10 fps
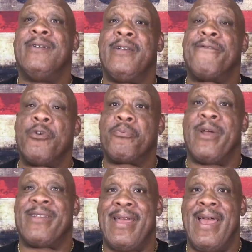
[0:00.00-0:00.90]
If you
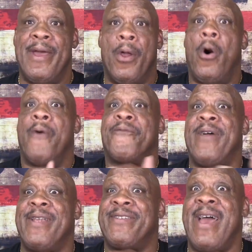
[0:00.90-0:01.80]
break your hand, "Oh,
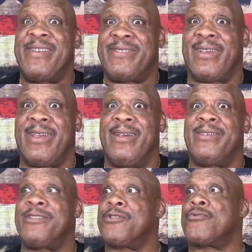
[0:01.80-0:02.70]
fantastic, kid,
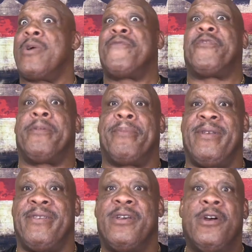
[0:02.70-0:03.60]
this is great for the
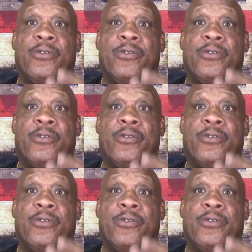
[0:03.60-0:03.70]
business."